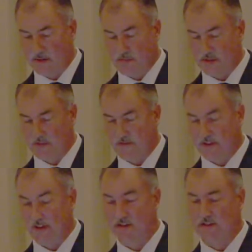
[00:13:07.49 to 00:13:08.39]

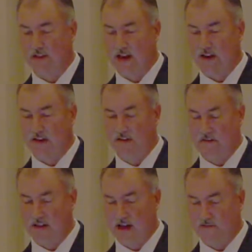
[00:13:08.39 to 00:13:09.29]
Specifically, the slide on
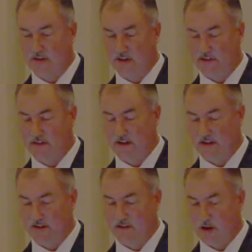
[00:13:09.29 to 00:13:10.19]
the left, you can see
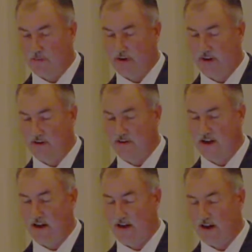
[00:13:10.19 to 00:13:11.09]
these
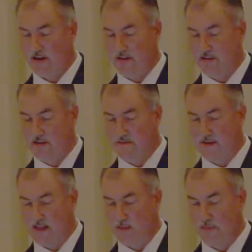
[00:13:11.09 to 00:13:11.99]
hyperkeratotic areas
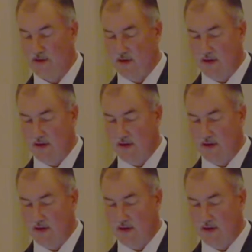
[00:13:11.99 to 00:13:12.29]
develop.